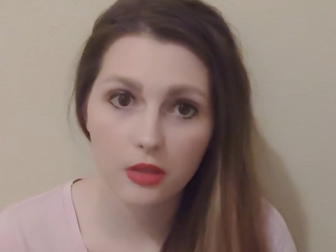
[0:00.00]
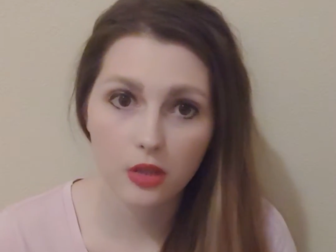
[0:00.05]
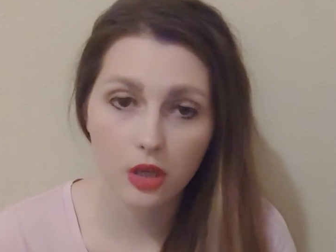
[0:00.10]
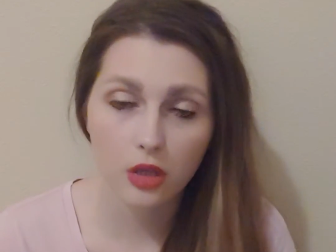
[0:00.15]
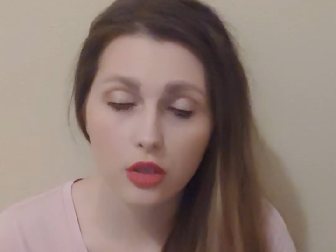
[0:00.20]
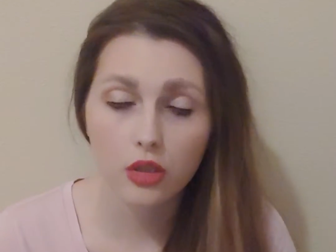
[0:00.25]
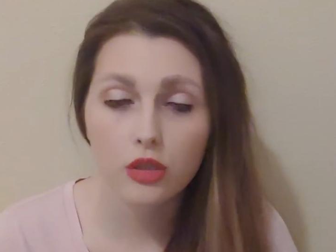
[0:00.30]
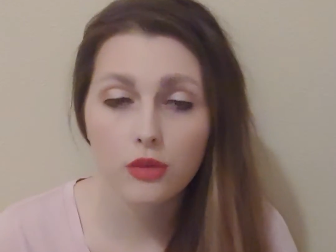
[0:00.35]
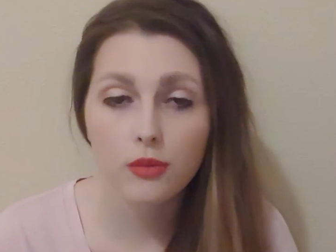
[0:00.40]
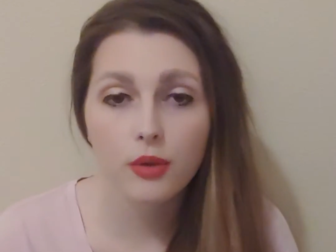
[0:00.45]

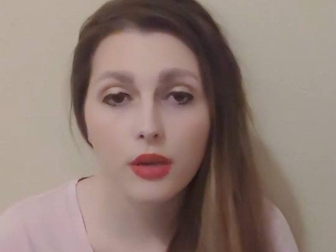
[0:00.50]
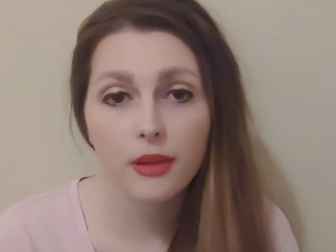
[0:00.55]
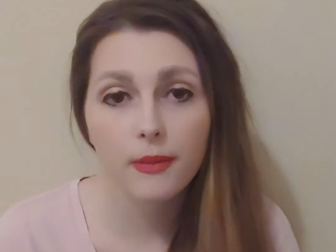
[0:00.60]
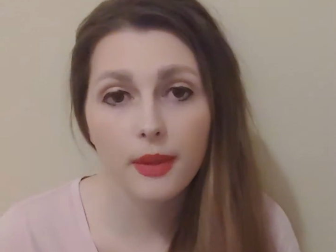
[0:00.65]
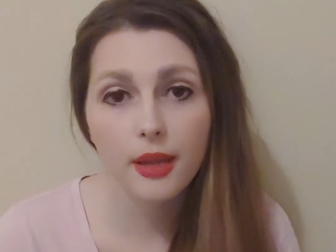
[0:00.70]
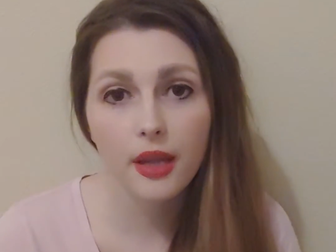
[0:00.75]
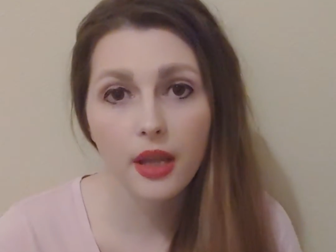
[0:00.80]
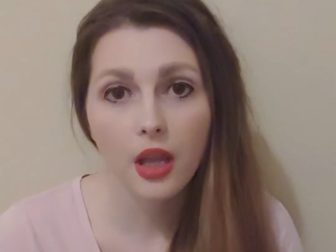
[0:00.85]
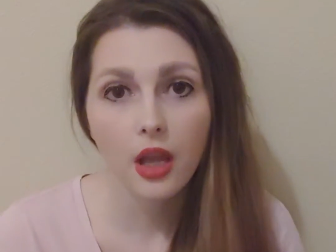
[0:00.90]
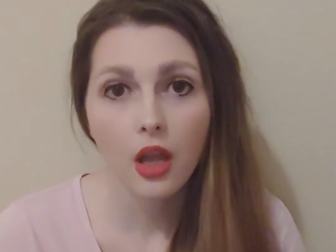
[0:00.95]
doctor's
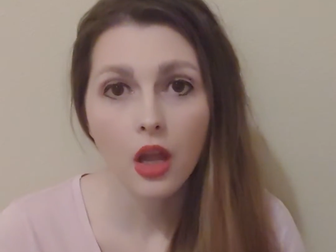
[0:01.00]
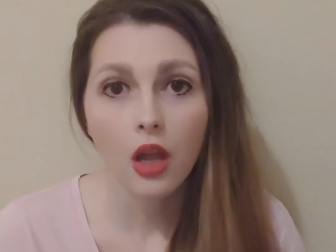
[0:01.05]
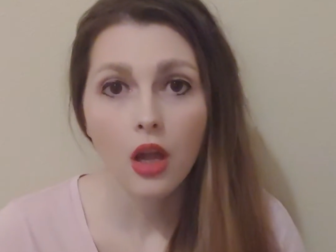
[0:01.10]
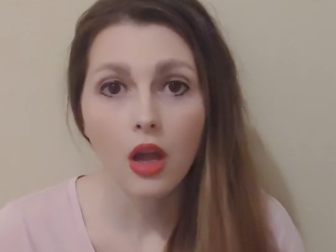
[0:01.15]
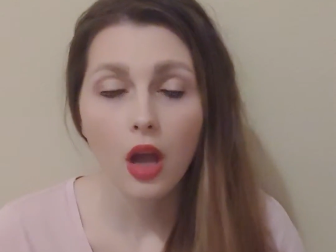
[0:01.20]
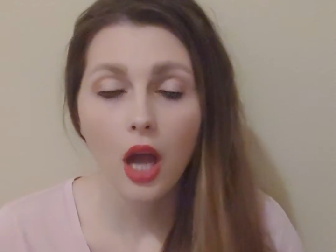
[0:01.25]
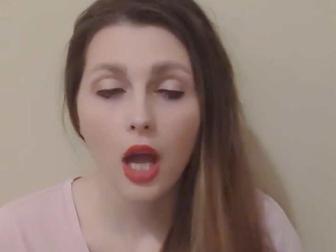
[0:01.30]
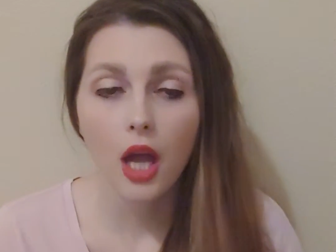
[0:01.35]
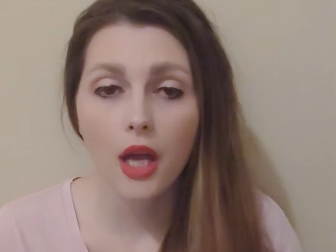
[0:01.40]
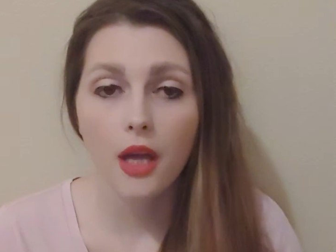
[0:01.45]
appointment,
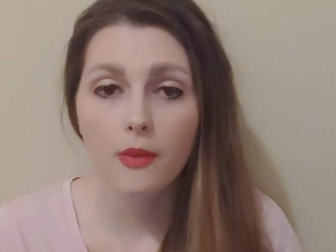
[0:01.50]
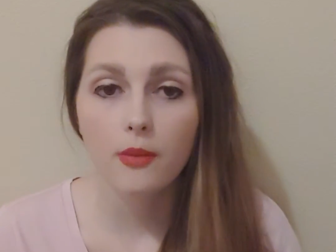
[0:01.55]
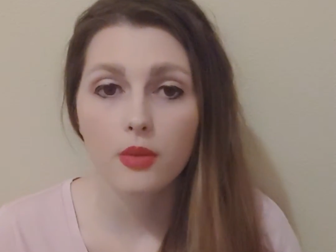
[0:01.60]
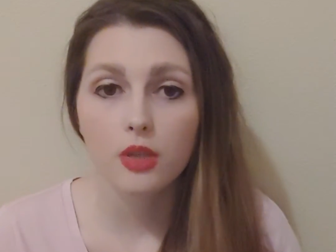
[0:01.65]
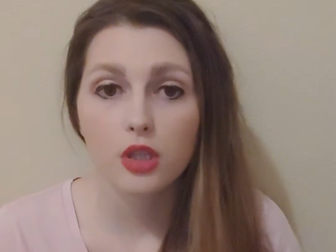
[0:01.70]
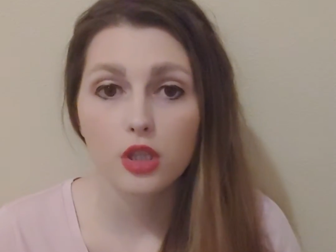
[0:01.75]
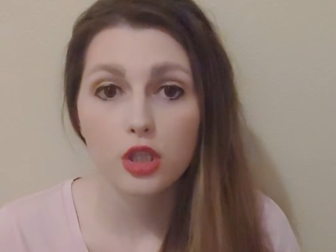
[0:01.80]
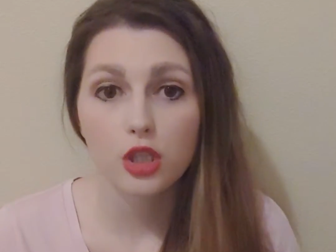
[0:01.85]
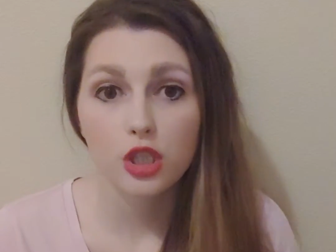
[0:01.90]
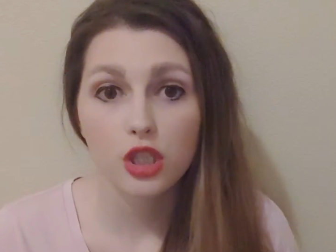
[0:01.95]

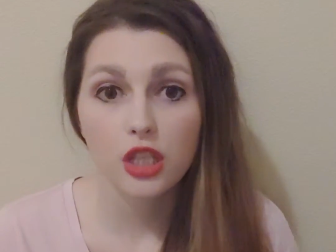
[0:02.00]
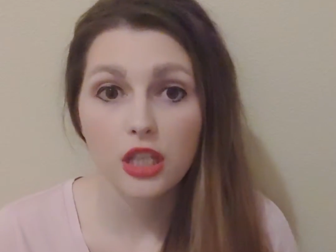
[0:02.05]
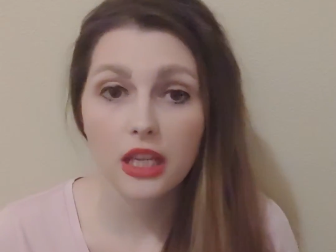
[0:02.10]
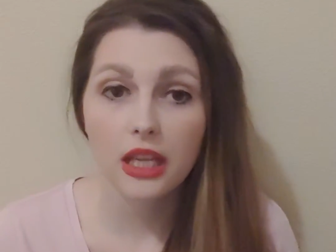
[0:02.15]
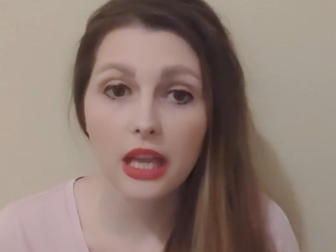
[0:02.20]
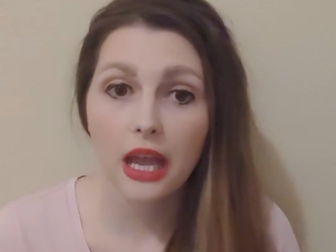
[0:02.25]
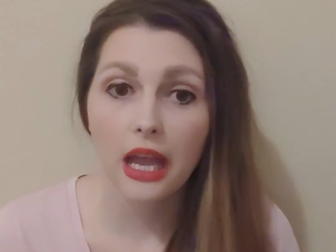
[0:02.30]
she